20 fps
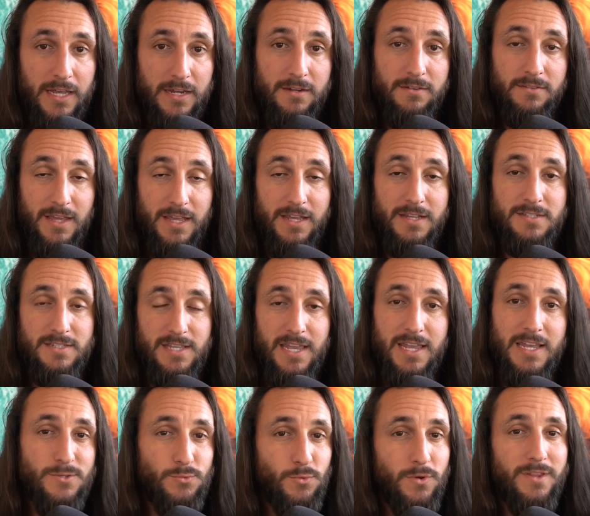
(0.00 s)
and they
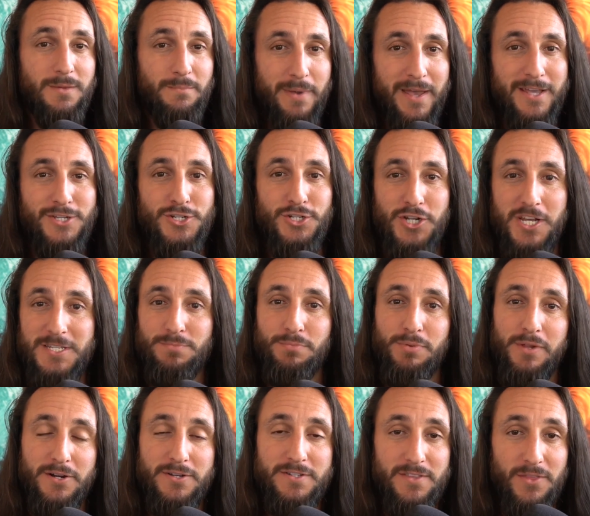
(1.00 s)
say he's one of the best chess
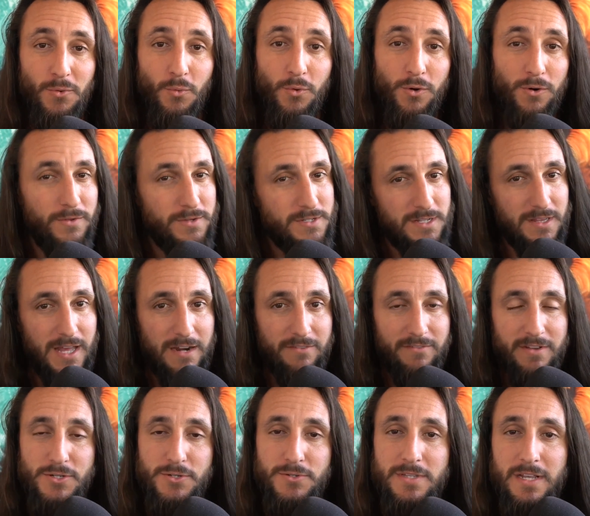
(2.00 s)
players in the world. There's a lot
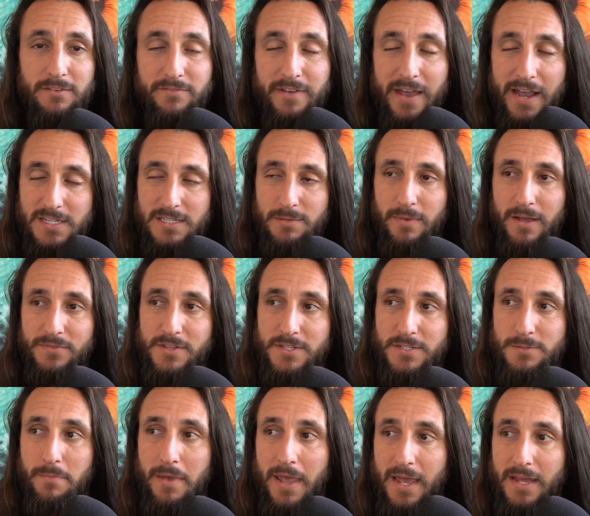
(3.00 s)
of interesting facts about
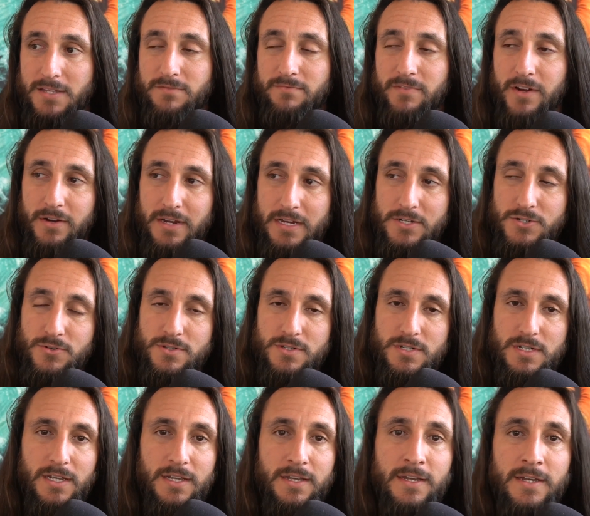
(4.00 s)
this man. It's very
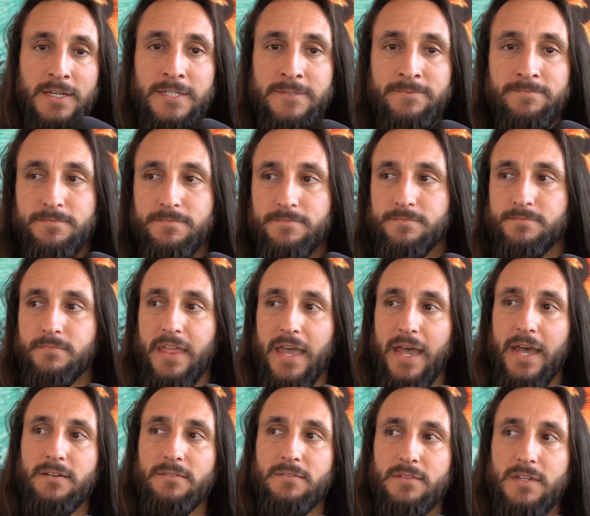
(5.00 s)
interesting
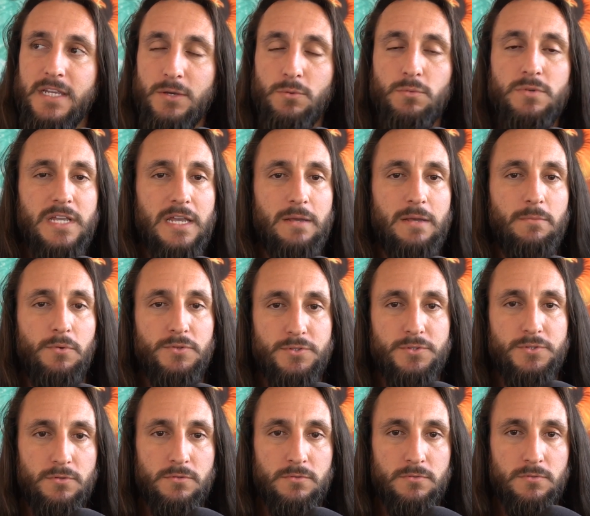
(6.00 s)
that he was able
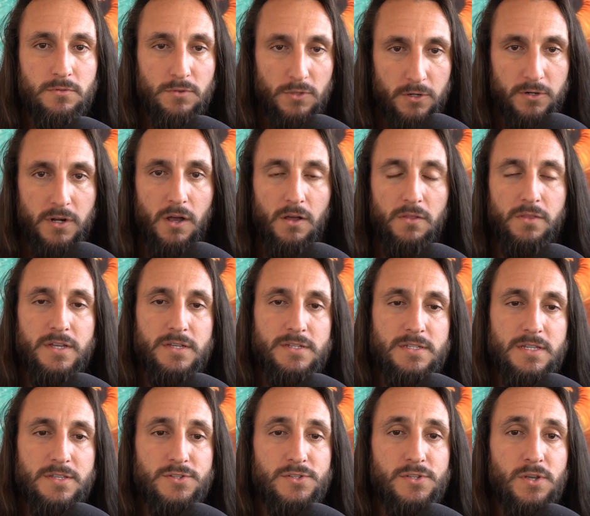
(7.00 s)
to learn all
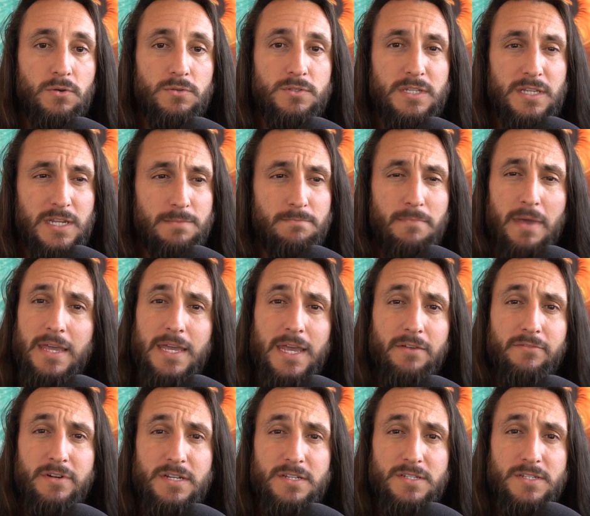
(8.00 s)
this. And so did he make
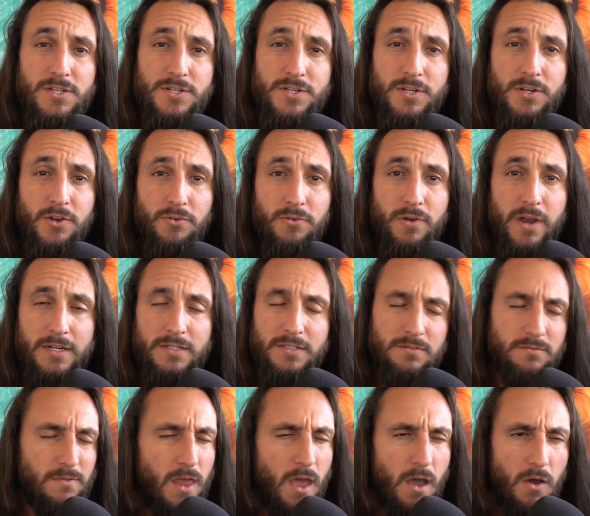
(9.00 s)
every decision
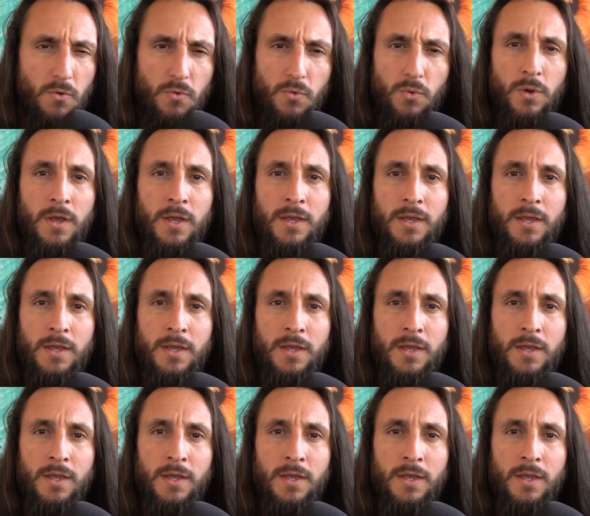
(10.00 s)
correct? No.